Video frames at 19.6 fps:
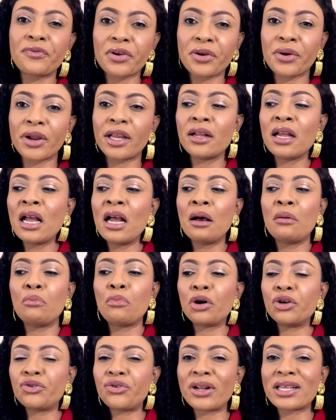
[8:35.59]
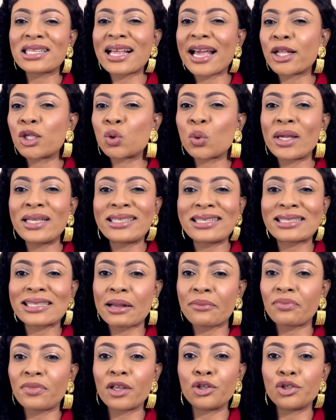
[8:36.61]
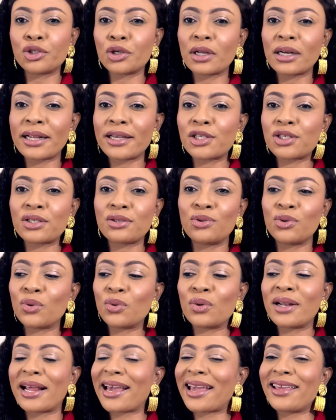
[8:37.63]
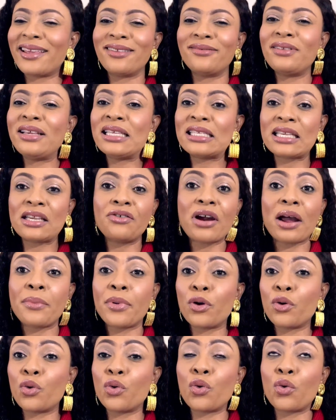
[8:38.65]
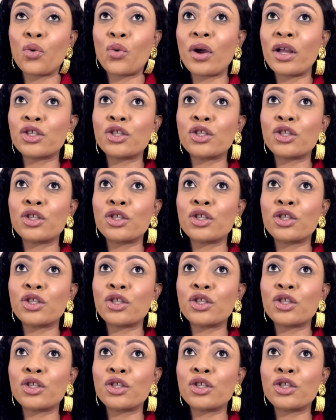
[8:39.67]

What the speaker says: very moderate, like $20-something, you know, like easy grab and go.